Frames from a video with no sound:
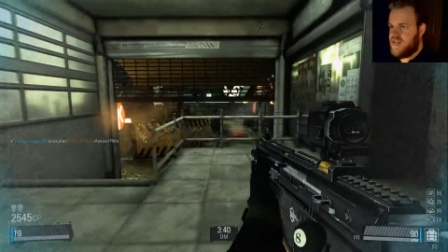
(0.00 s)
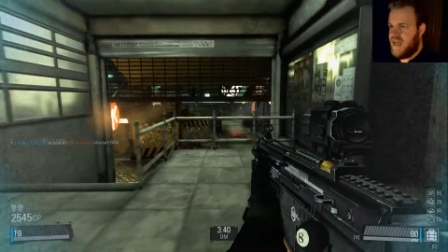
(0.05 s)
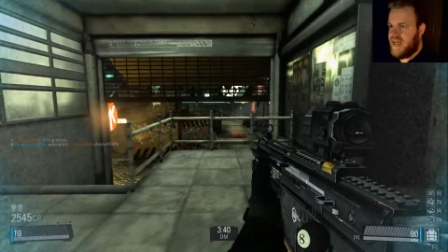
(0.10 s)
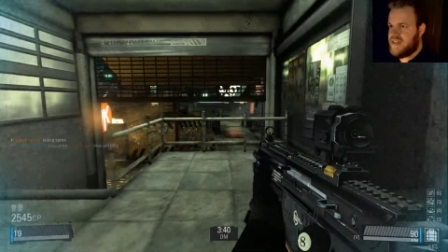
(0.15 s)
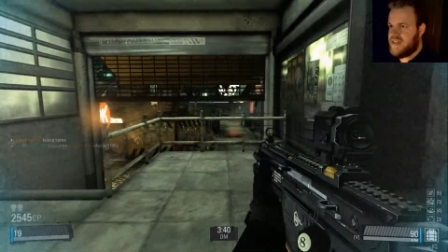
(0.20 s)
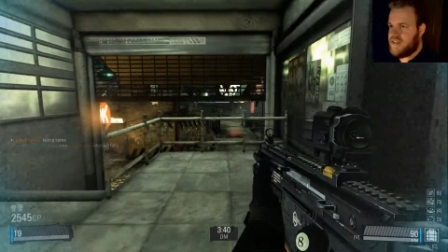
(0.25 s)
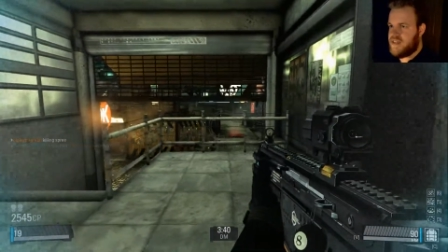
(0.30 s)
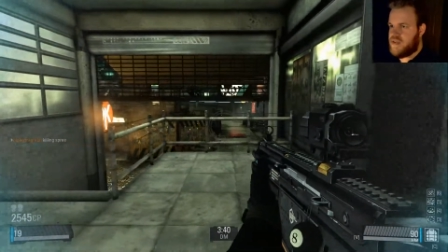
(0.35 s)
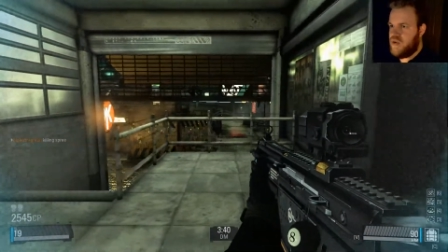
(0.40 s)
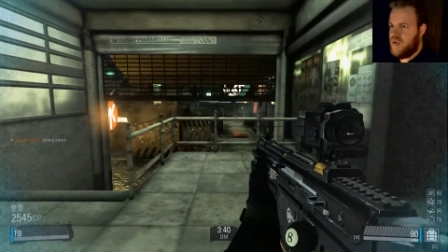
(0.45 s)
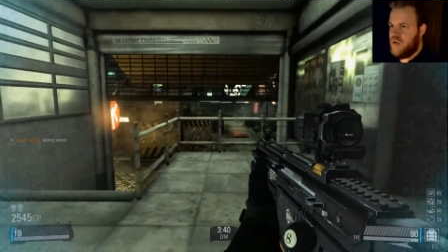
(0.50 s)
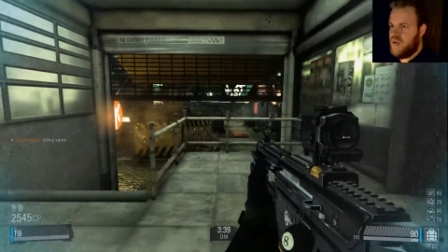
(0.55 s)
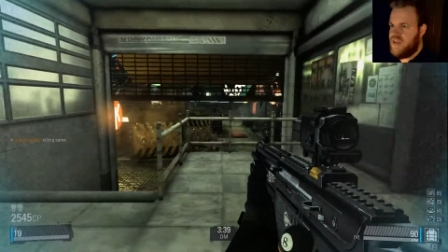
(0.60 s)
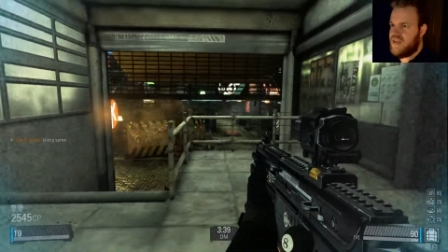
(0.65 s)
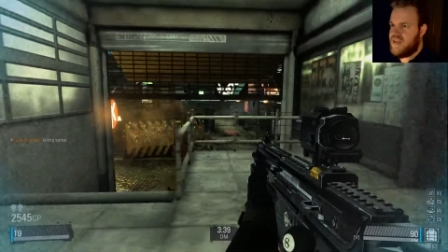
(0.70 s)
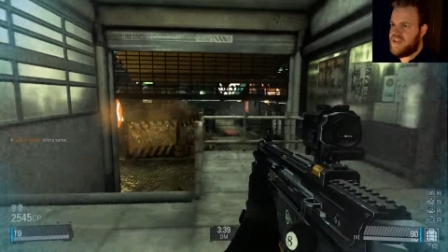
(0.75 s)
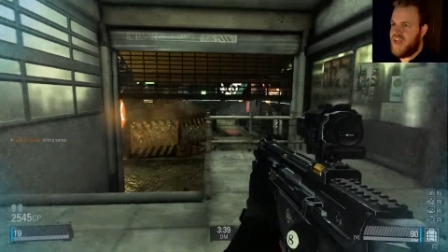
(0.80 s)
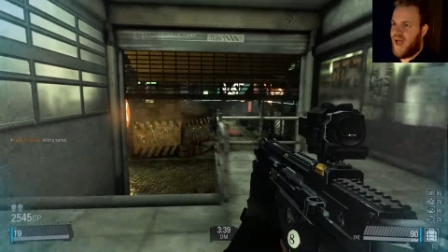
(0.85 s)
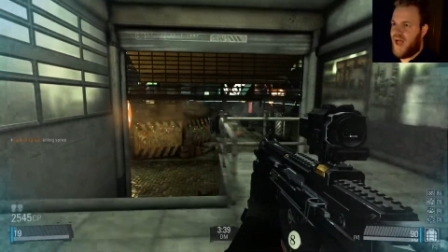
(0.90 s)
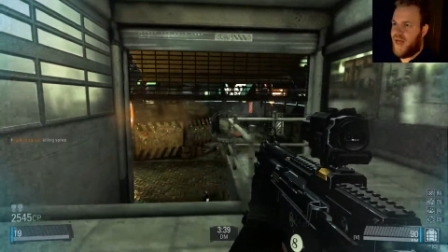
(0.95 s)
Get to
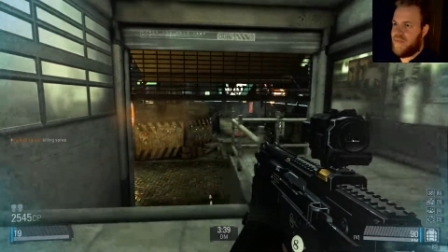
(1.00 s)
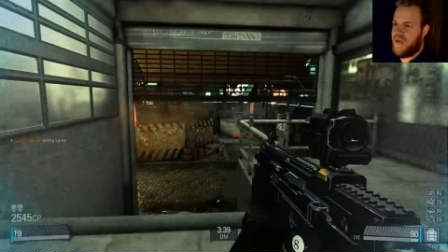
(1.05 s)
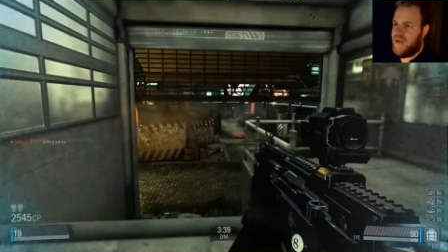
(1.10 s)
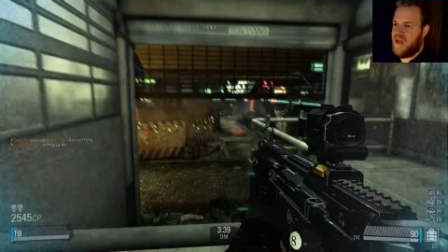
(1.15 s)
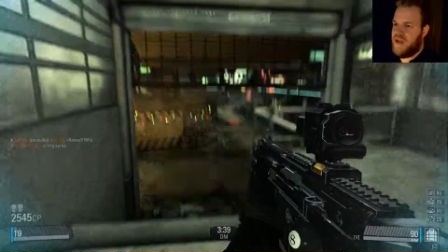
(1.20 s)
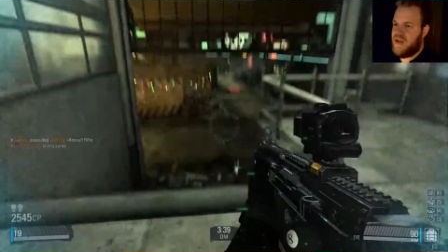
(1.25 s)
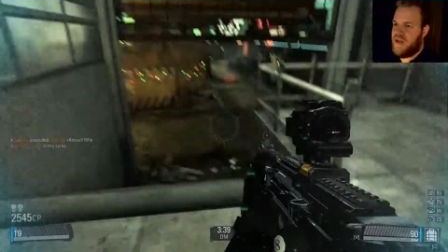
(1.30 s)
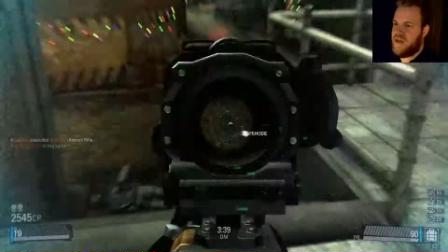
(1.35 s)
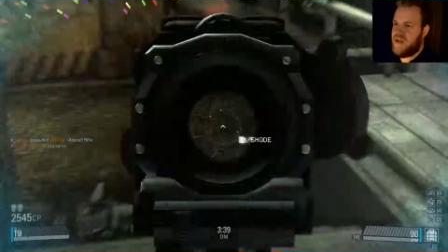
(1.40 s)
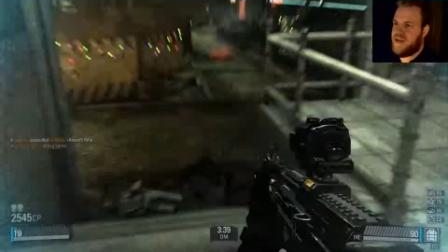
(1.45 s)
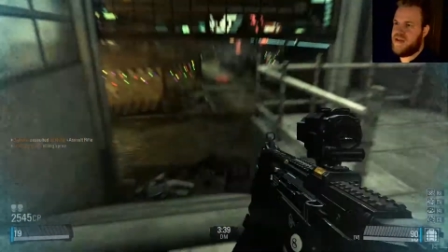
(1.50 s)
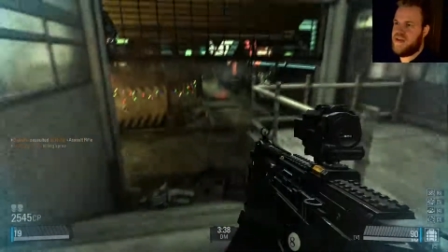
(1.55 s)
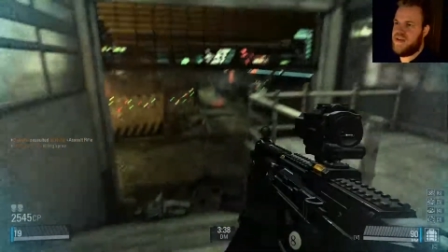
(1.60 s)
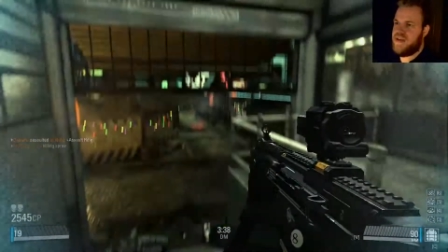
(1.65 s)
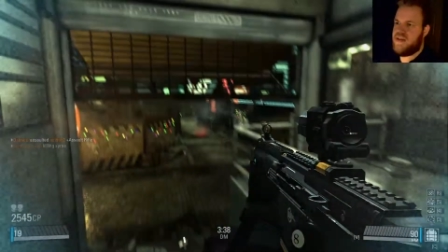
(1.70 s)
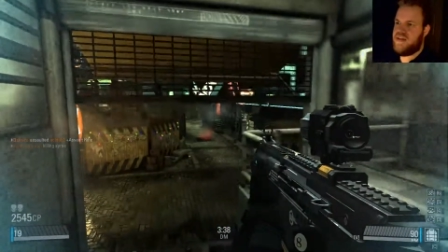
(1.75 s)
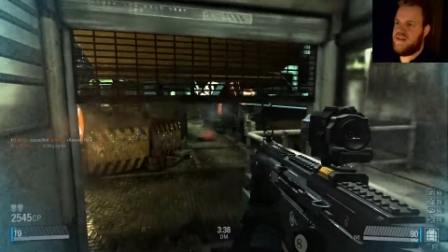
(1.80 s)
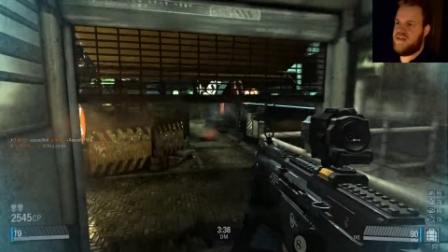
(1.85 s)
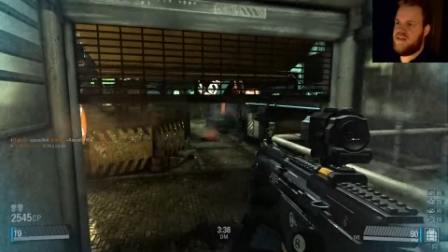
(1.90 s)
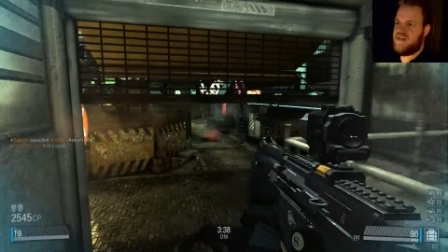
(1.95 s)
the chopper!
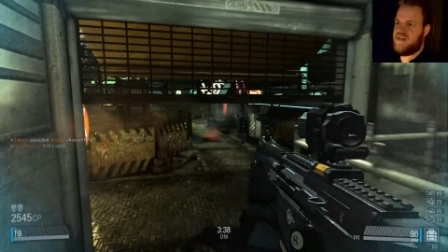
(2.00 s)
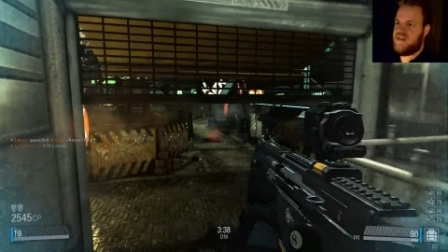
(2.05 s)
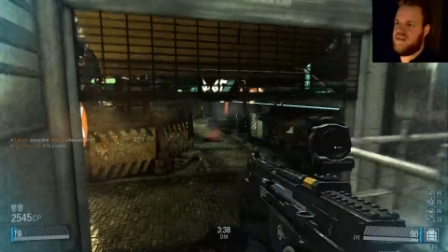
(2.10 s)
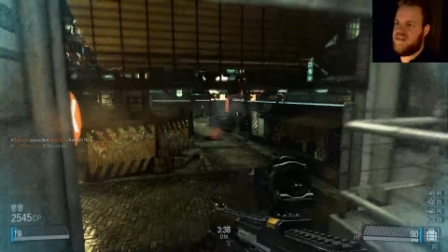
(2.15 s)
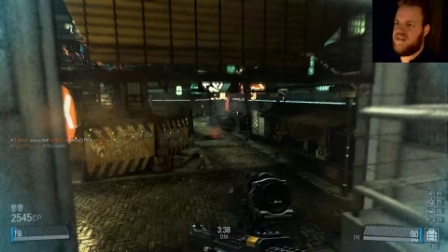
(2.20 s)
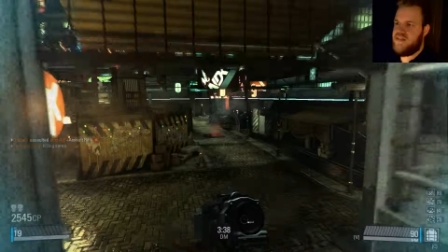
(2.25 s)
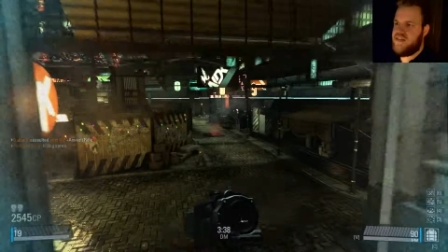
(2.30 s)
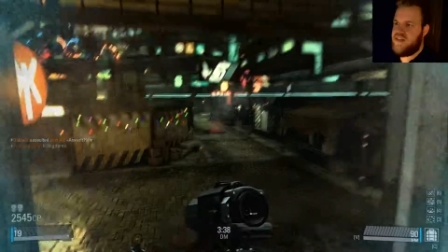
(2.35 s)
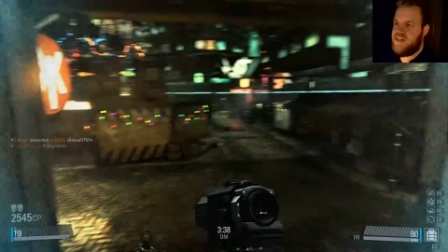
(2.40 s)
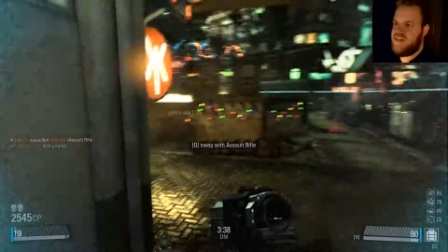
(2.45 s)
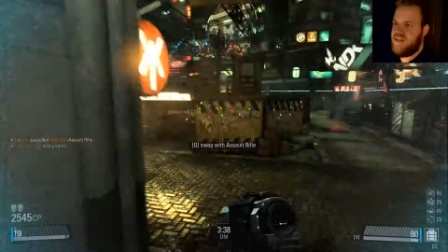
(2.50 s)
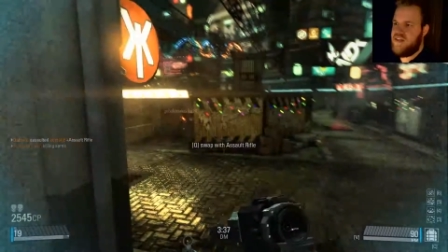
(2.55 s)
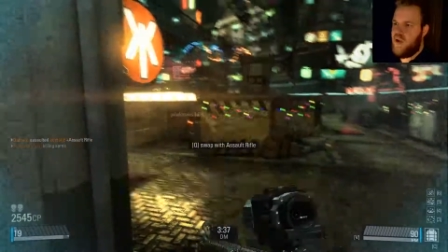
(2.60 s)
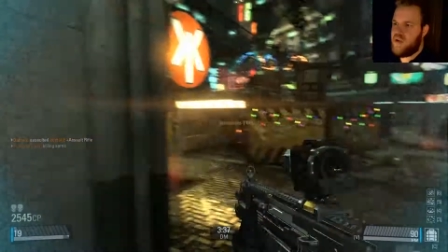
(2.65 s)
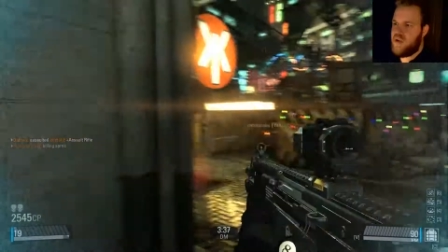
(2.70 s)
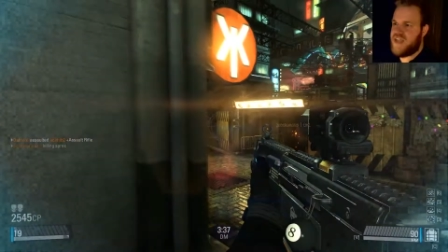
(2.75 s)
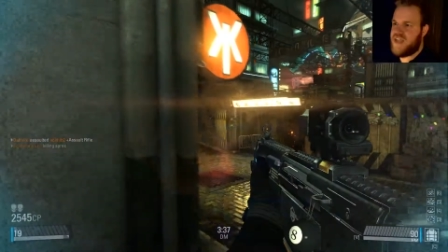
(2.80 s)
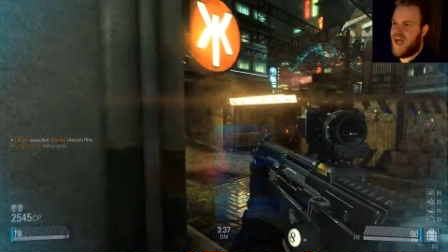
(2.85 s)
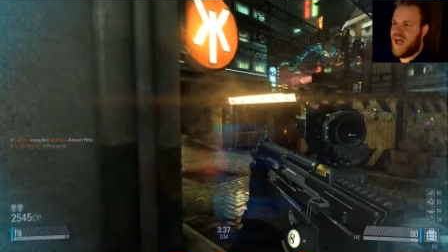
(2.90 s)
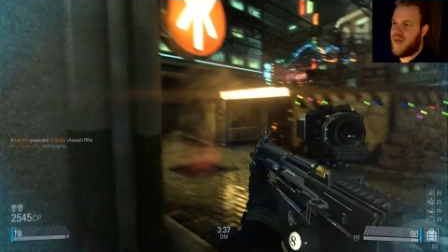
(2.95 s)
There is
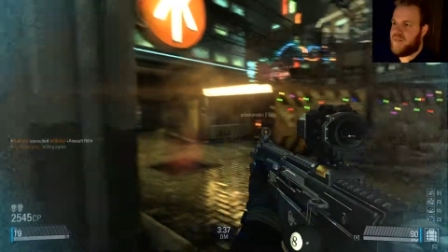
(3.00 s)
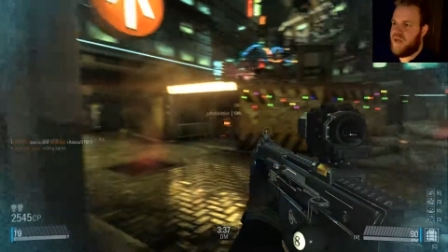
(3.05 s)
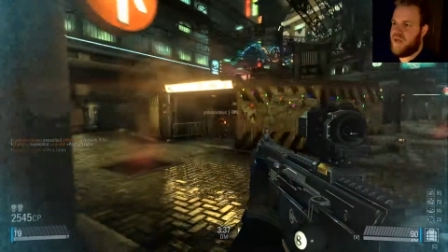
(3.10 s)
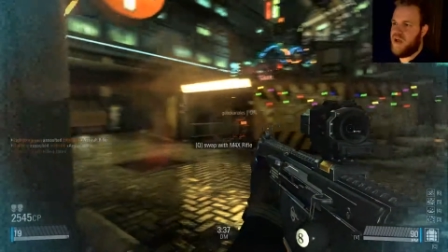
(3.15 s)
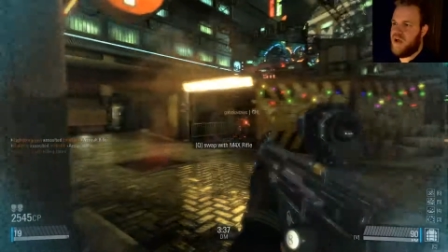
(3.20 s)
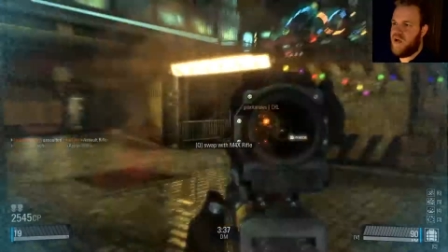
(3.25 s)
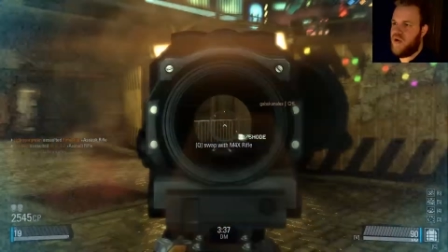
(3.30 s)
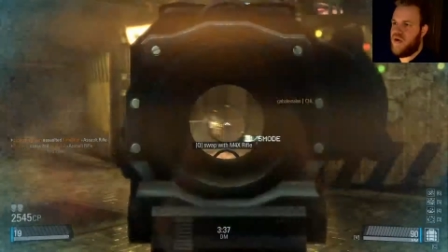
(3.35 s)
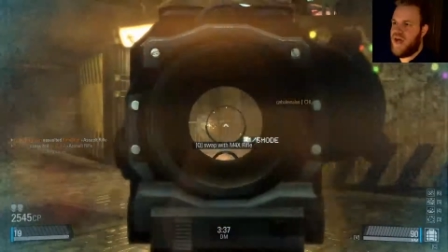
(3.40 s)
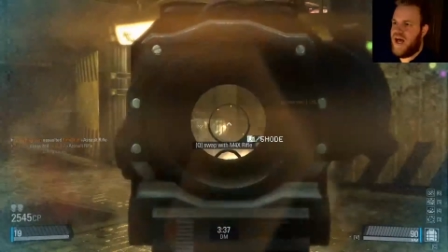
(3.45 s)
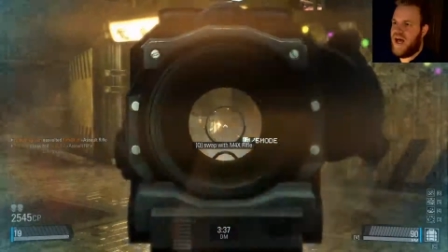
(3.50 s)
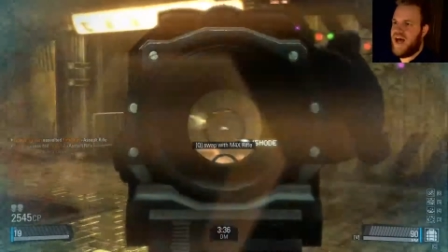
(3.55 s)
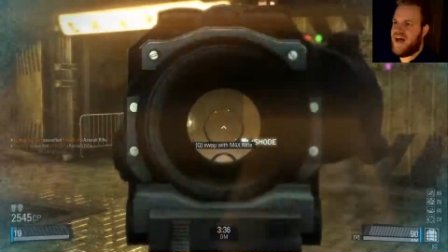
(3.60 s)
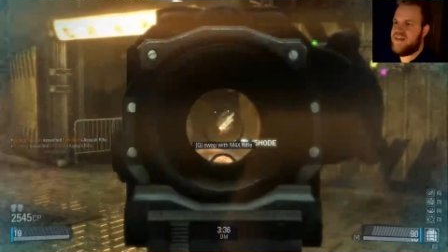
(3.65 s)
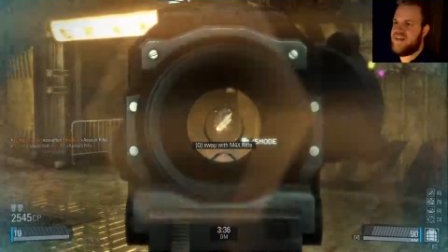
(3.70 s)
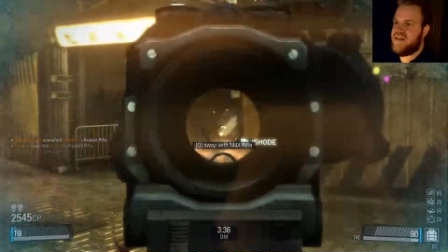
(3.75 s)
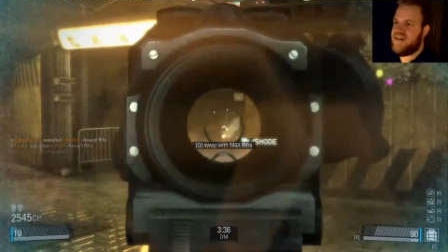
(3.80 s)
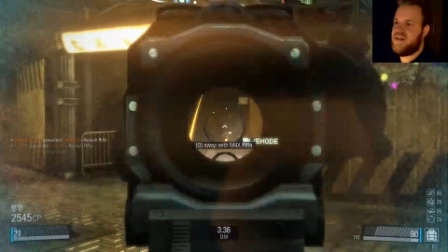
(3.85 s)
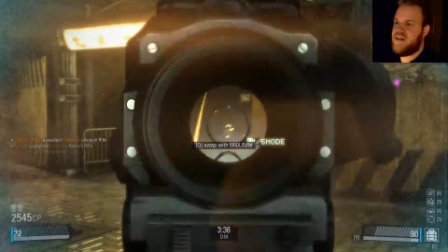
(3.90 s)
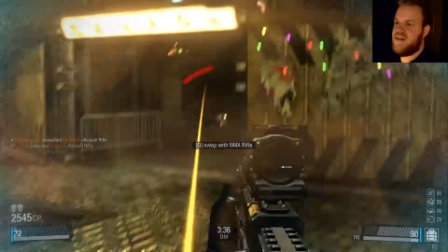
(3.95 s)
no chopper, oh
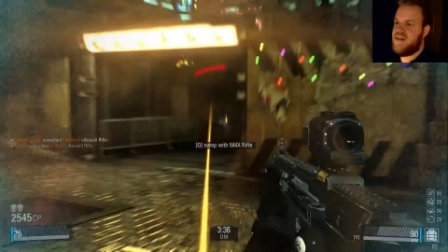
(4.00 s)
god!